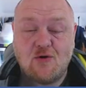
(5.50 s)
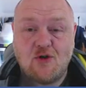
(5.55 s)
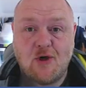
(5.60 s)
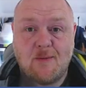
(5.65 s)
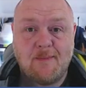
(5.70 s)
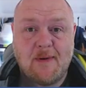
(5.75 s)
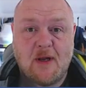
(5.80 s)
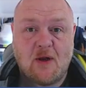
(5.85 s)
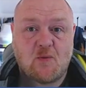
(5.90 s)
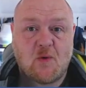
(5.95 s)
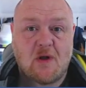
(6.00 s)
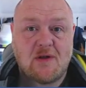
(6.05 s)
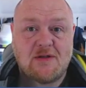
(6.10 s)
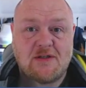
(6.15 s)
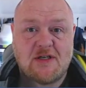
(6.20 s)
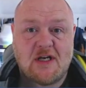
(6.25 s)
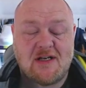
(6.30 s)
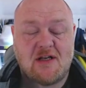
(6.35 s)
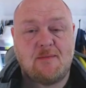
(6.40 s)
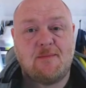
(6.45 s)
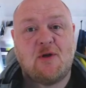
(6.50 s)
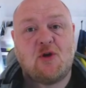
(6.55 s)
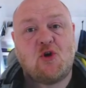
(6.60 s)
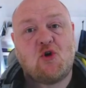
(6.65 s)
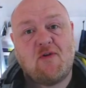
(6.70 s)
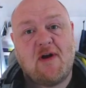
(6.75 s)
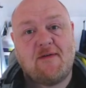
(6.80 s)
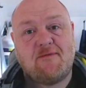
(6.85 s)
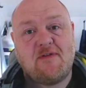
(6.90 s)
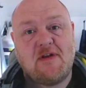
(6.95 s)
John Bloodworth, Gentleman
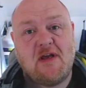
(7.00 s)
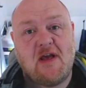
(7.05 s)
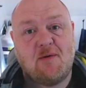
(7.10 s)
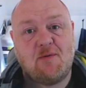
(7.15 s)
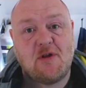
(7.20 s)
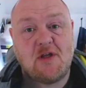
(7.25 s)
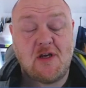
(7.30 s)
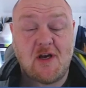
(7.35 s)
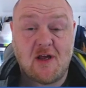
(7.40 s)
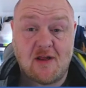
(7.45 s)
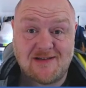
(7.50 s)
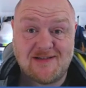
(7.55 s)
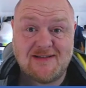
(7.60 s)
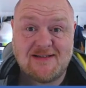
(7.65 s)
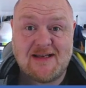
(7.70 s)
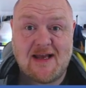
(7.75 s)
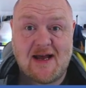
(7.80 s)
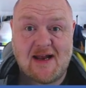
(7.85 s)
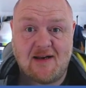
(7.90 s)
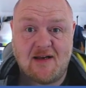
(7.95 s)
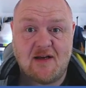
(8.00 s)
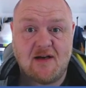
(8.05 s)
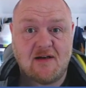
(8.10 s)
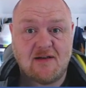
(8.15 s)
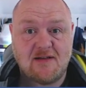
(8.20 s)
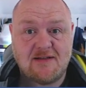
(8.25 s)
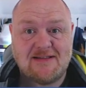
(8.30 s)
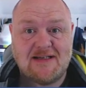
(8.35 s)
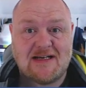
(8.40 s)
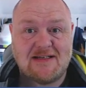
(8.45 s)
Craft here with another Scan and
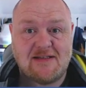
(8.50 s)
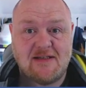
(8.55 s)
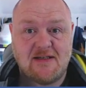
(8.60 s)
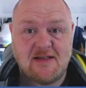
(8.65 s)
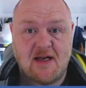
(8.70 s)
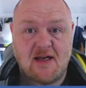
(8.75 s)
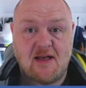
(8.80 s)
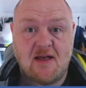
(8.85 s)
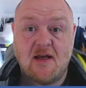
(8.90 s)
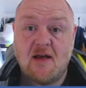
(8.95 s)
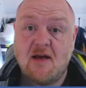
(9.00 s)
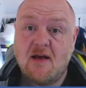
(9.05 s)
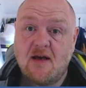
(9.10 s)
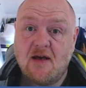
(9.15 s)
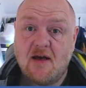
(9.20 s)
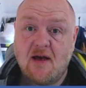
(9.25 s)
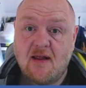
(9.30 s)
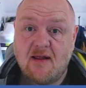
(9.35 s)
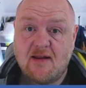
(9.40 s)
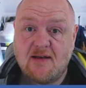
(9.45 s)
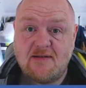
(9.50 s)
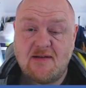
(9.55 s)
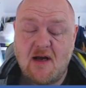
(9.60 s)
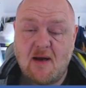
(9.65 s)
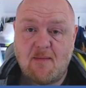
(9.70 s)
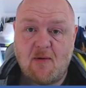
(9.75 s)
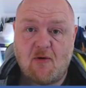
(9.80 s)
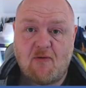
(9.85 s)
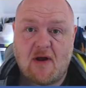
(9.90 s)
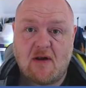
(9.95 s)
Cut Saturday. This
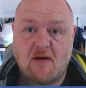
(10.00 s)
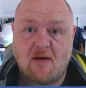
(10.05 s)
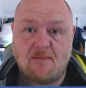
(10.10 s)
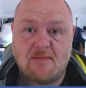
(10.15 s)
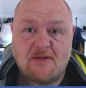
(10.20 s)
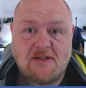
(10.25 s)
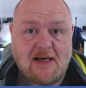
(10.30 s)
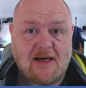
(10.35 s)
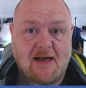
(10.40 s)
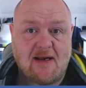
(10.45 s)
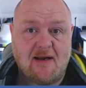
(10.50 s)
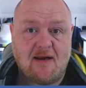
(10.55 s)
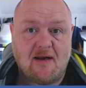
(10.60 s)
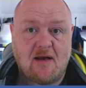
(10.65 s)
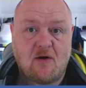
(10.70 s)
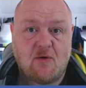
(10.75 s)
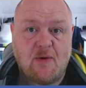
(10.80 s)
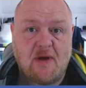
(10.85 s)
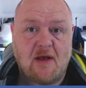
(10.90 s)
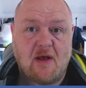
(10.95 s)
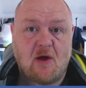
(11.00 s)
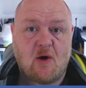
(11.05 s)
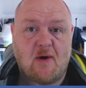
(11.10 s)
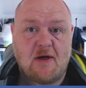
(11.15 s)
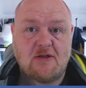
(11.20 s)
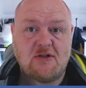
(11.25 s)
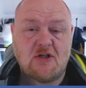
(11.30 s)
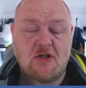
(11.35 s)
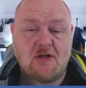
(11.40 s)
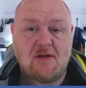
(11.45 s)
time around I'm tackling a quick
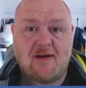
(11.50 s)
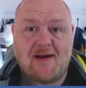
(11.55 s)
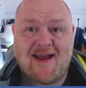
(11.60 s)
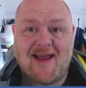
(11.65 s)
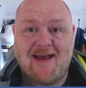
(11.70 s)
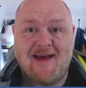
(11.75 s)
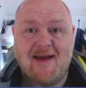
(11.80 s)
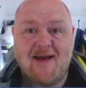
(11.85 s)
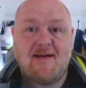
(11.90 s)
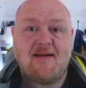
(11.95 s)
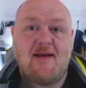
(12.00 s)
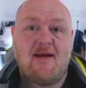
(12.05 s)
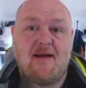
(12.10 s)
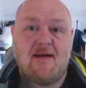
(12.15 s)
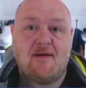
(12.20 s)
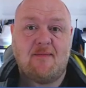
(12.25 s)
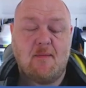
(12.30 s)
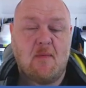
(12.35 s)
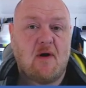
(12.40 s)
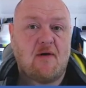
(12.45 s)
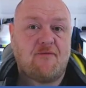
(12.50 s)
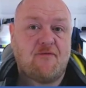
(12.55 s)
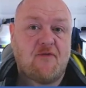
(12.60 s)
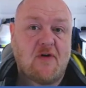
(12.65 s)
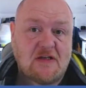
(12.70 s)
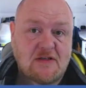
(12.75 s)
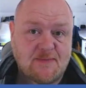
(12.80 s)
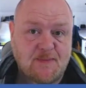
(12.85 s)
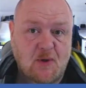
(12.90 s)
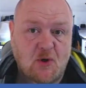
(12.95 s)
question that I had in my
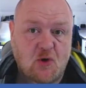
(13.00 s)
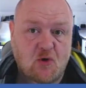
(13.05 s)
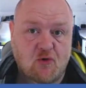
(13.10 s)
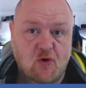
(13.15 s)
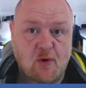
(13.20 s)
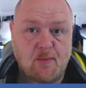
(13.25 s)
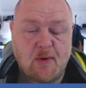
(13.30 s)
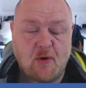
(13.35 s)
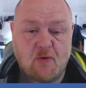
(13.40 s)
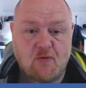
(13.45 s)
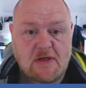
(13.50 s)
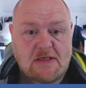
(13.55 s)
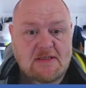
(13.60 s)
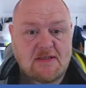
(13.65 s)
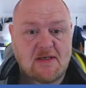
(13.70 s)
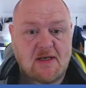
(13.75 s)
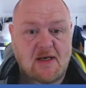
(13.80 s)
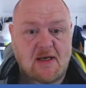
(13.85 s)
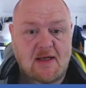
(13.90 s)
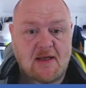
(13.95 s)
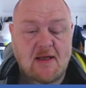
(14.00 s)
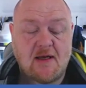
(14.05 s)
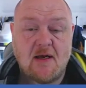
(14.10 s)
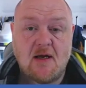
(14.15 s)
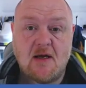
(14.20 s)
Facebook group recently.